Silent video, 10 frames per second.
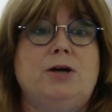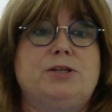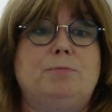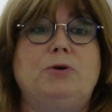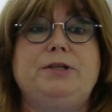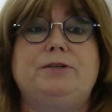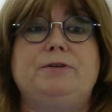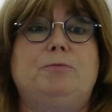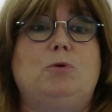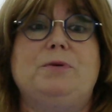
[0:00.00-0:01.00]
to
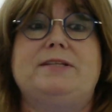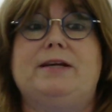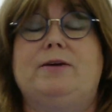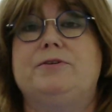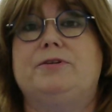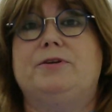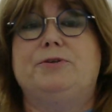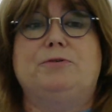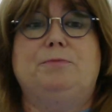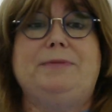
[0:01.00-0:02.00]
monitor what we say on
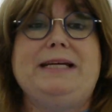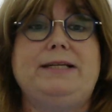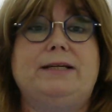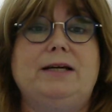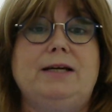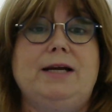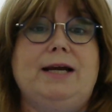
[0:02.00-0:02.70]
social media